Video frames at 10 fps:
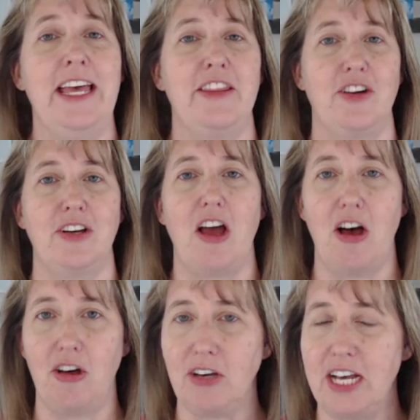There are
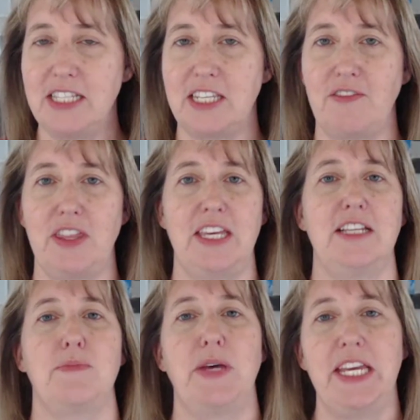all kinds of different
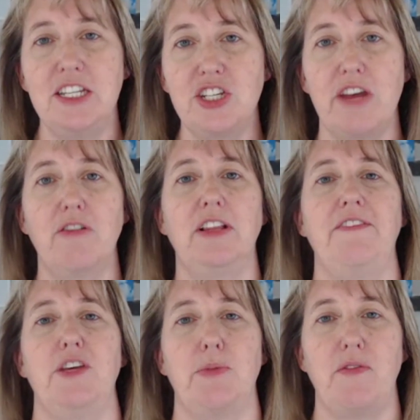things, but in general,
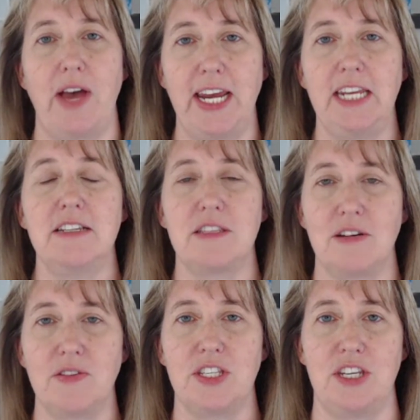if they're providing a
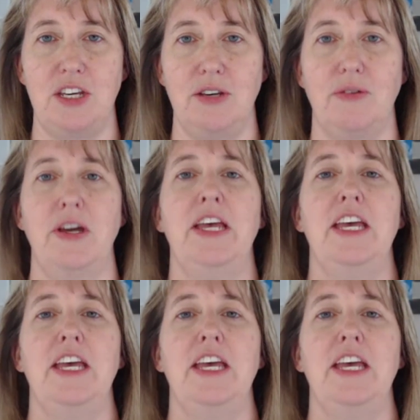service to you,